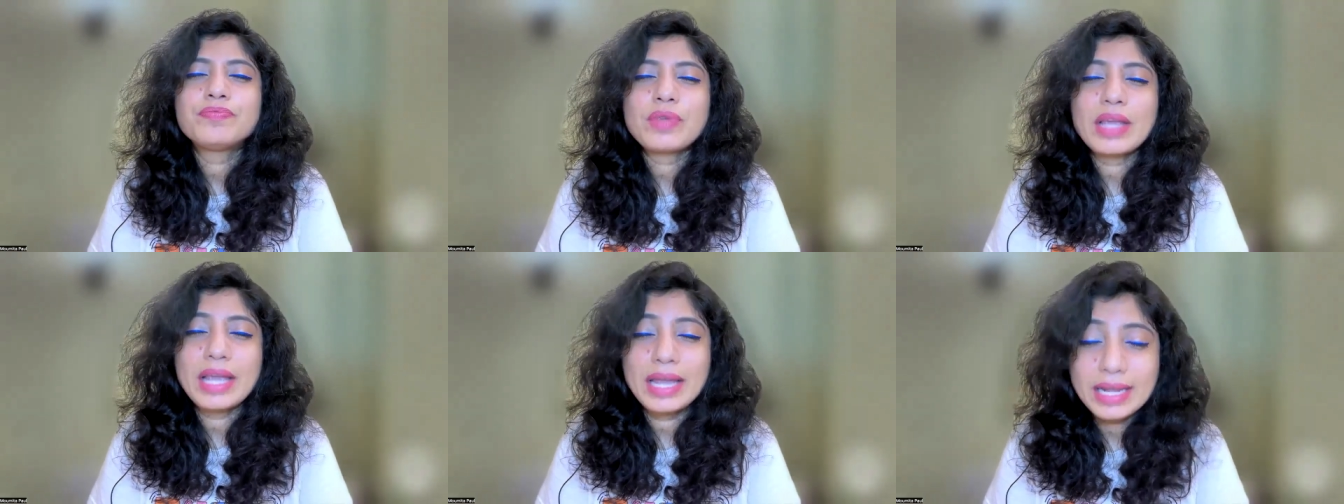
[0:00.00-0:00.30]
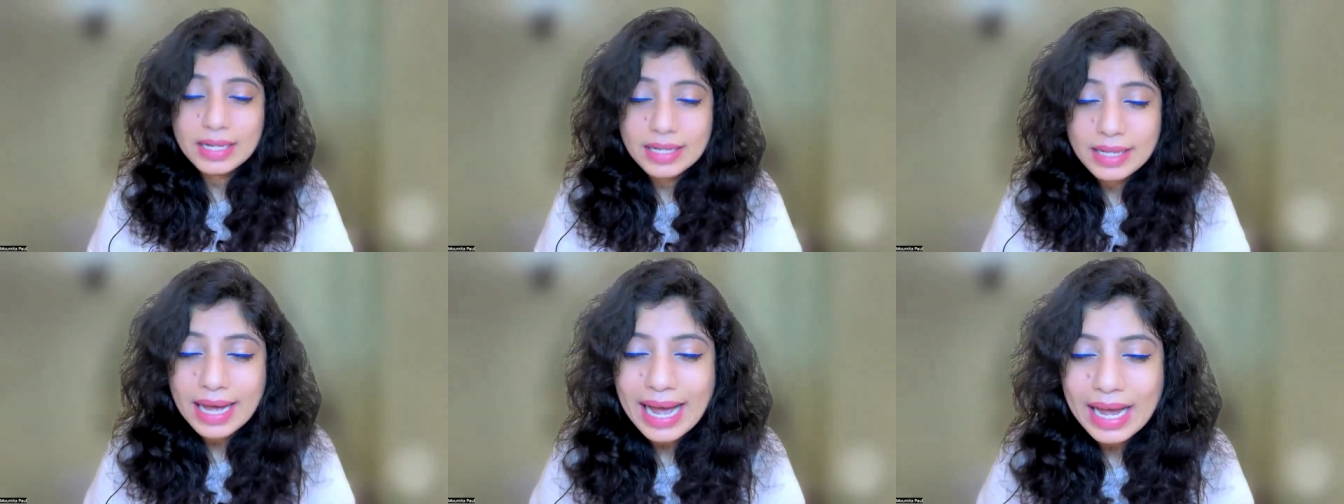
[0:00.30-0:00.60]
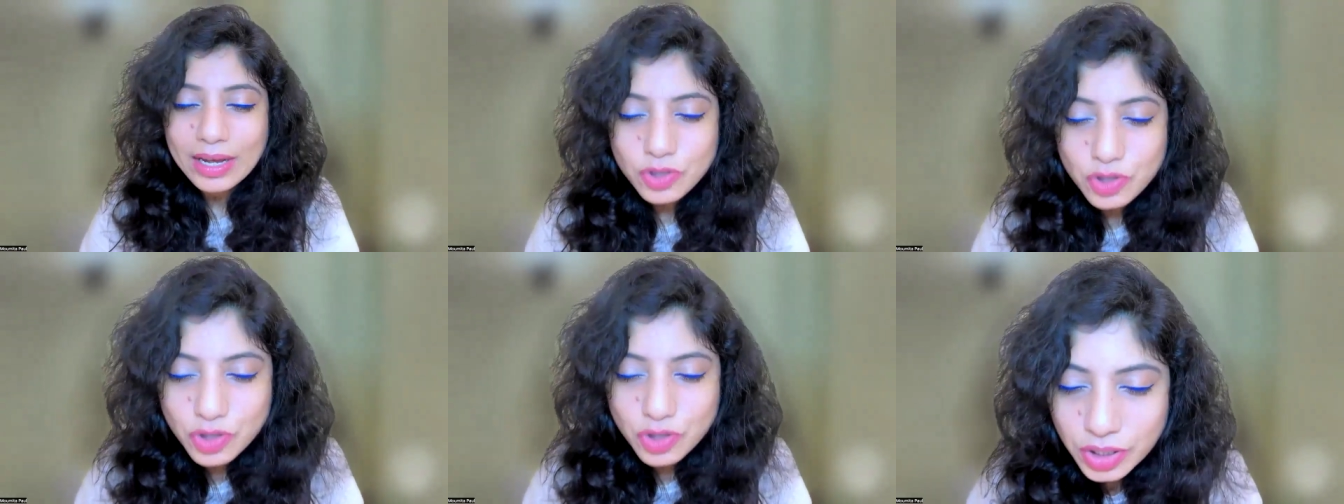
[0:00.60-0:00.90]
in the
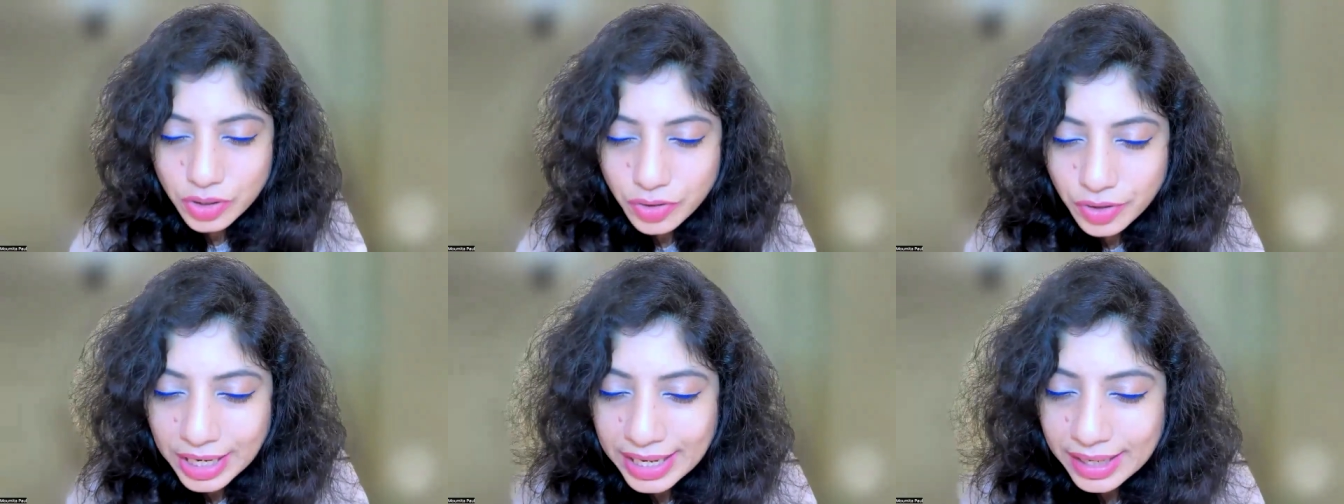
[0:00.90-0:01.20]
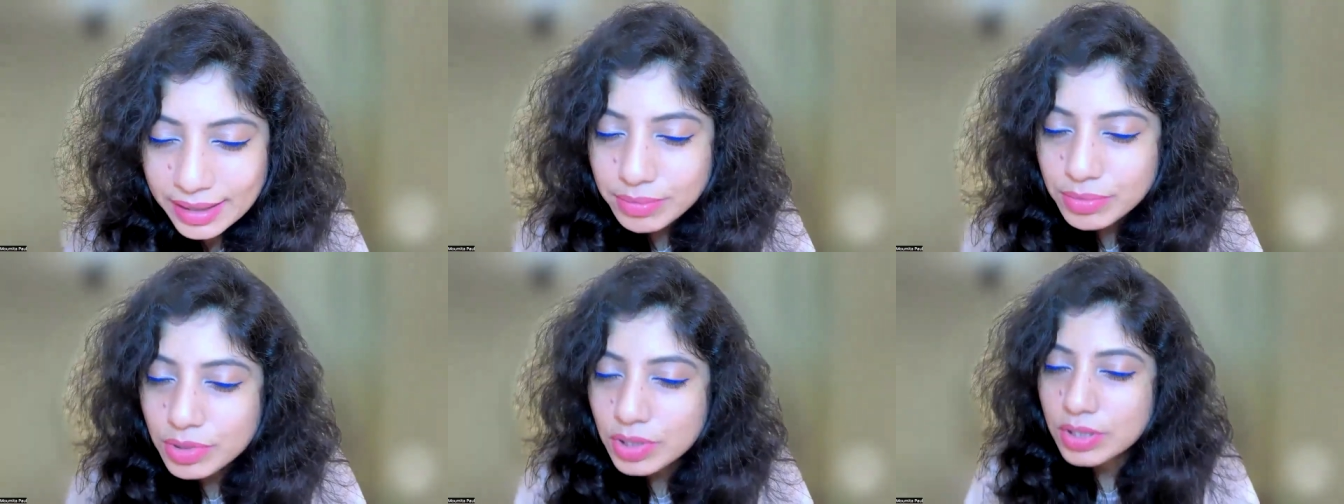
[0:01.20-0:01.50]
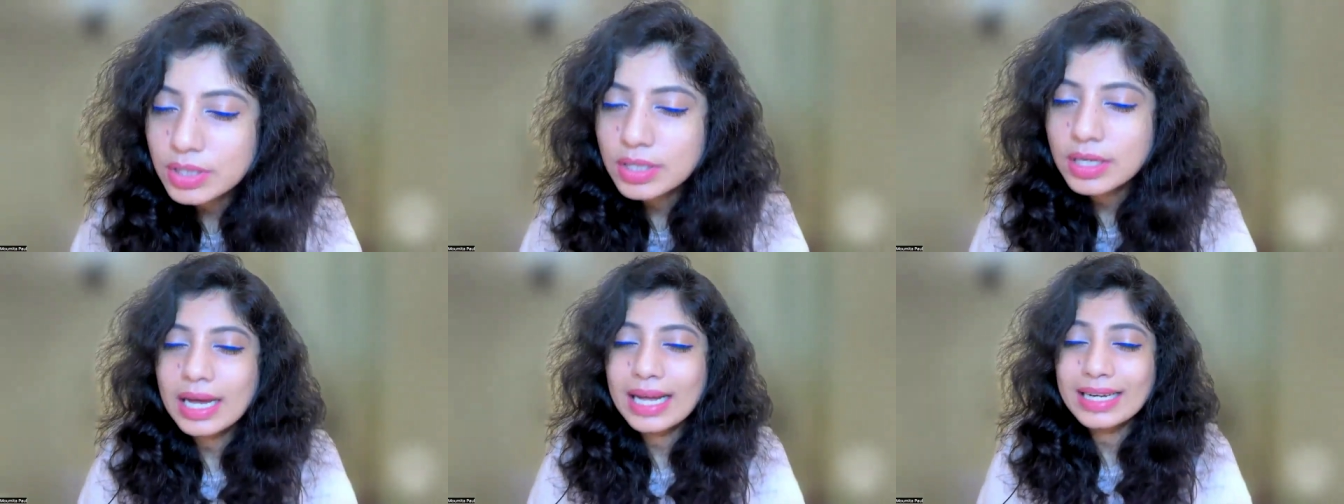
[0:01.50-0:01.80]
astral
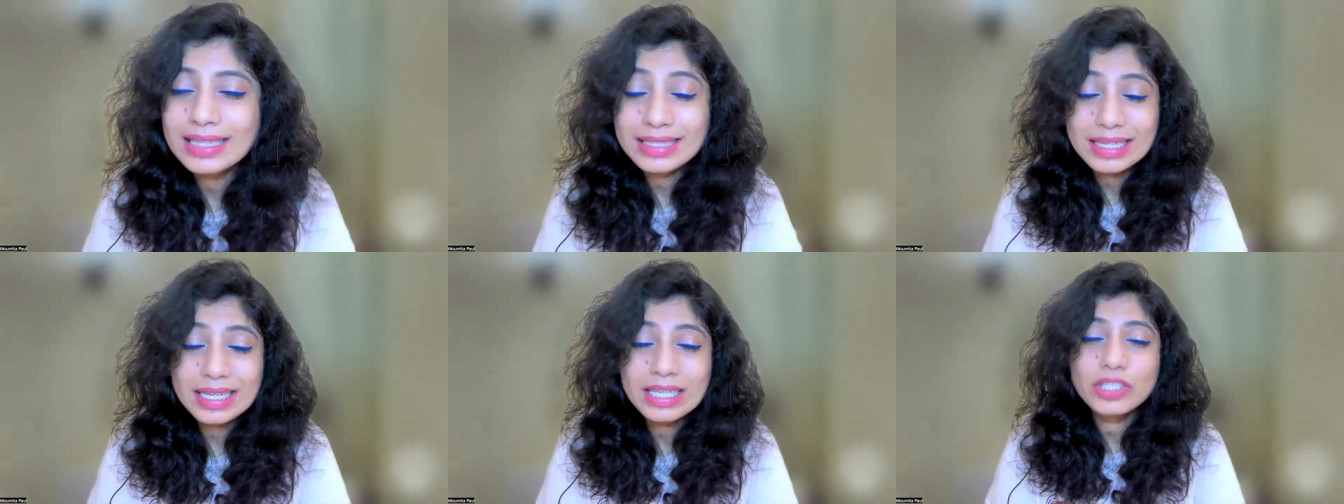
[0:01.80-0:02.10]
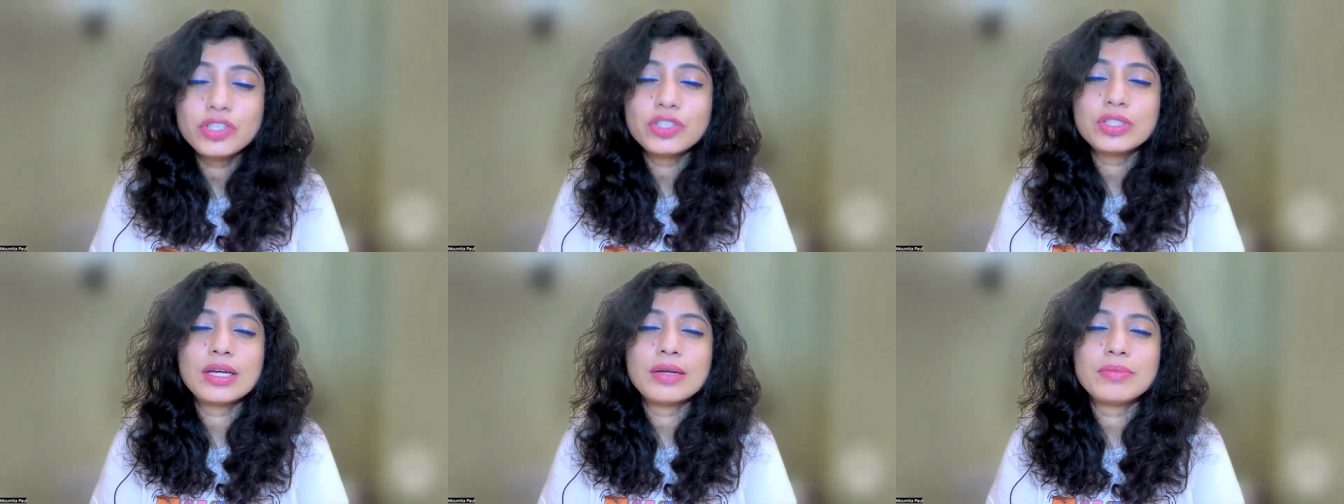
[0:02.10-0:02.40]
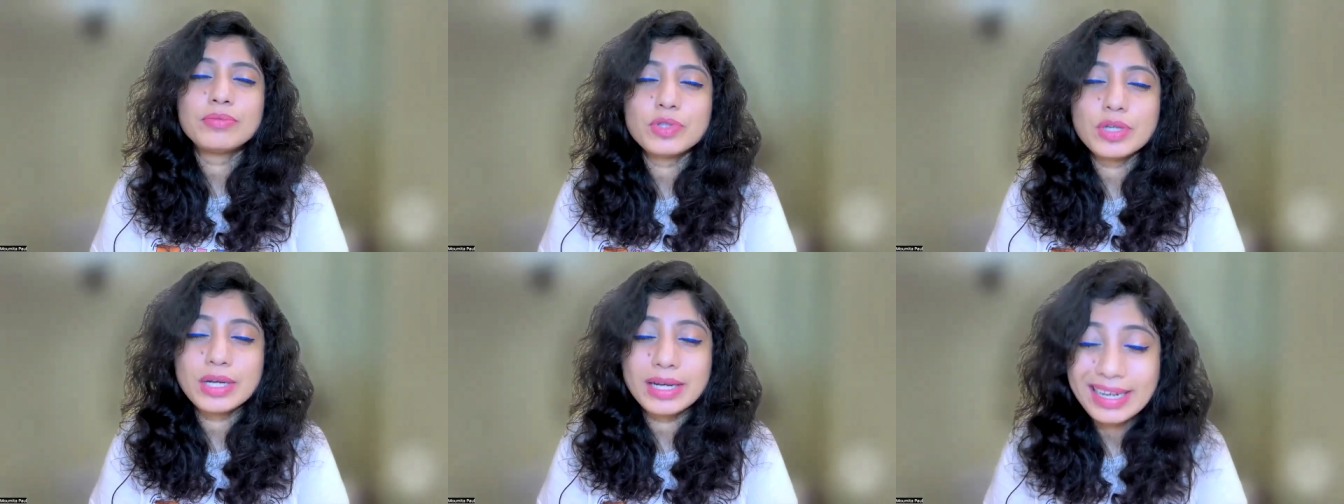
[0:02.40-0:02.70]
realms and teach
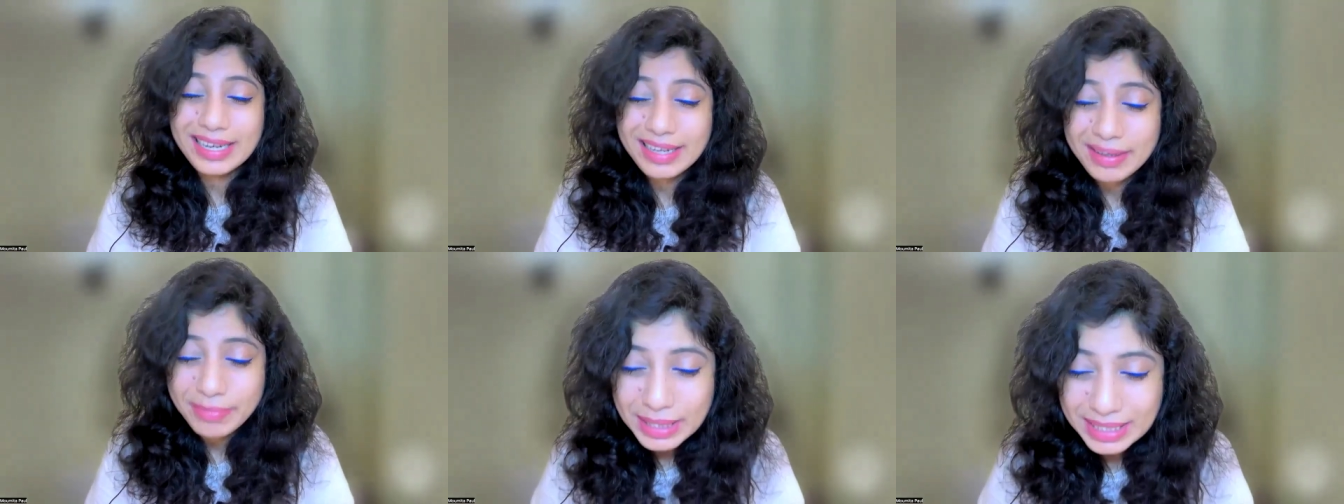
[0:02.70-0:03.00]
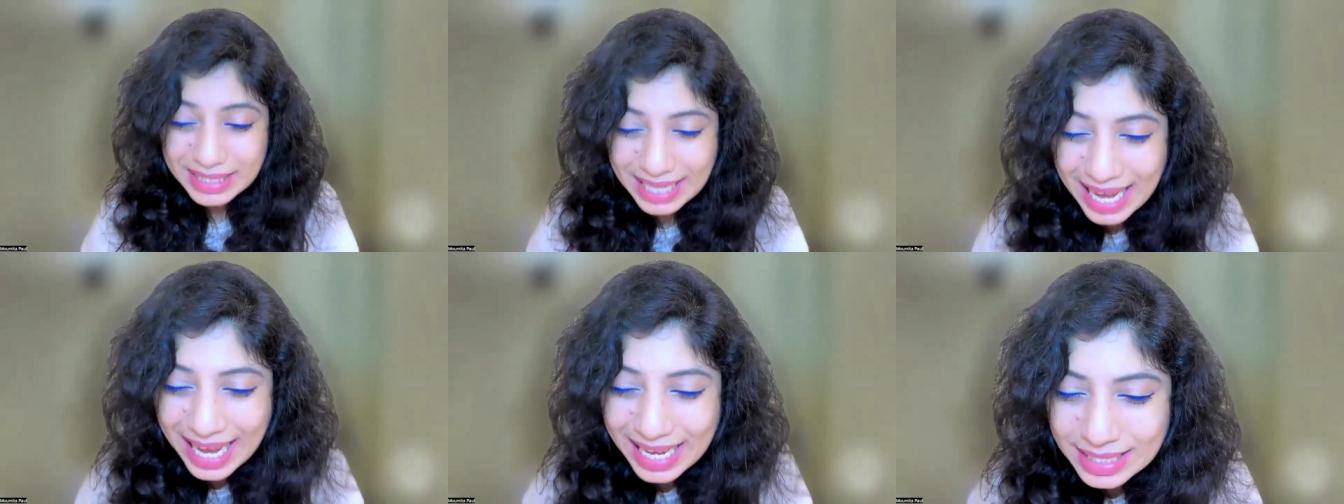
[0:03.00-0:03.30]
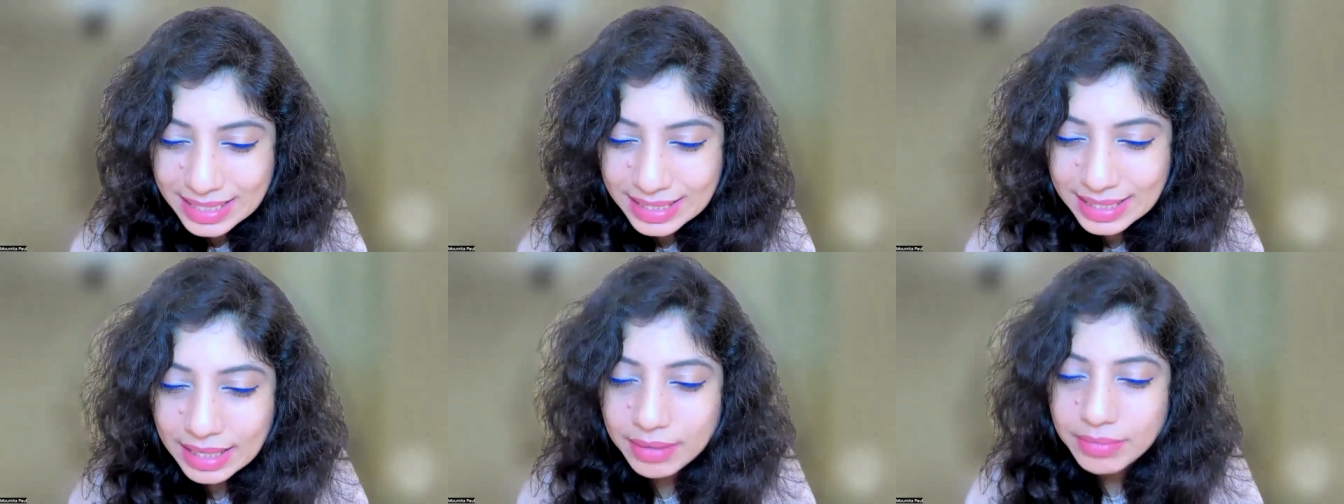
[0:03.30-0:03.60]
them to
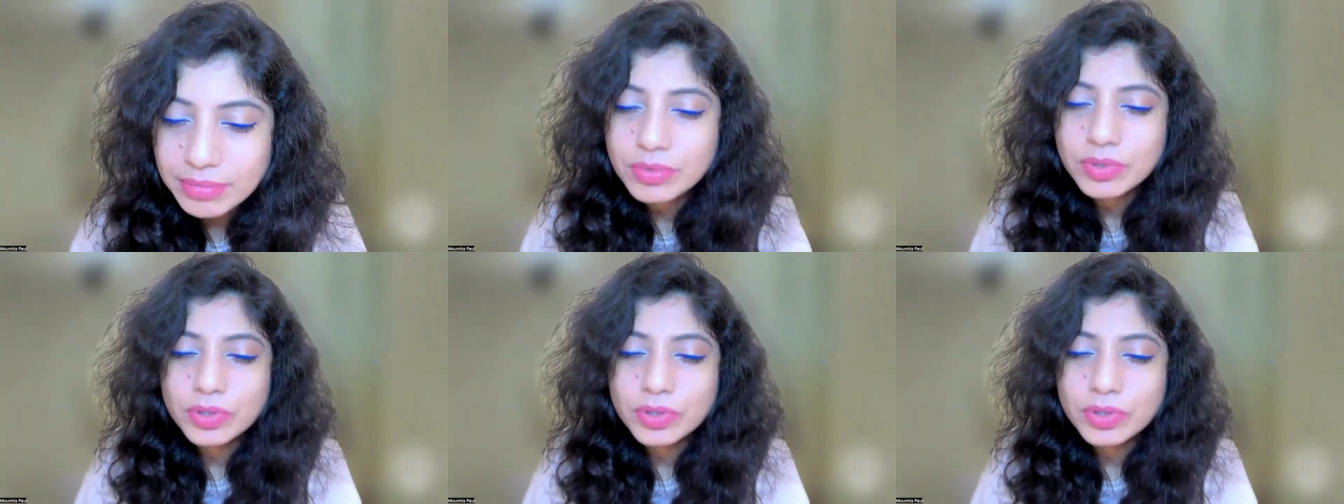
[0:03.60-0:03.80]
acclimatize them